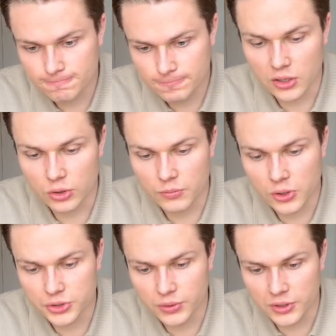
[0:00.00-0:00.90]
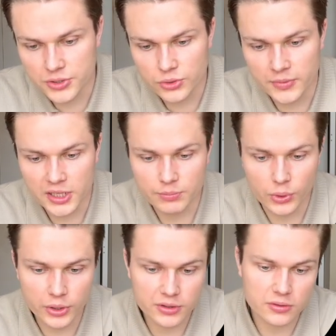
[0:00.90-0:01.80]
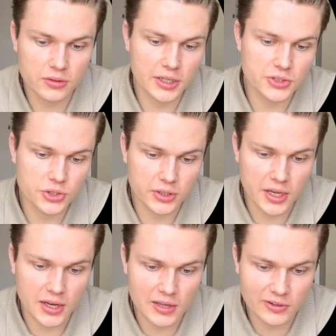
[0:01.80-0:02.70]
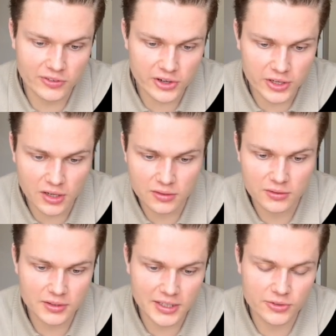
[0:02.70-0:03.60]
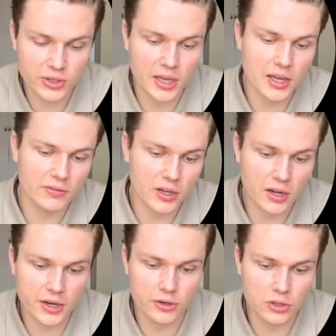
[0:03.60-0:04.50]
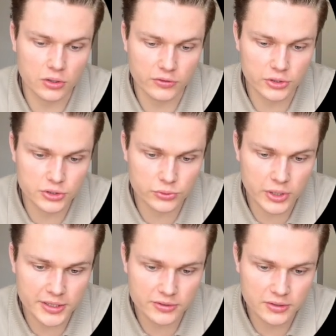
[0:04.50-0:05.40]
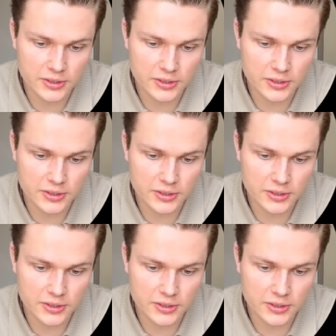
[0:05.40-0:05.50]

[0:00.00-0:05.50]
Hormozi wants to make a point that you can have a higher conversion rate.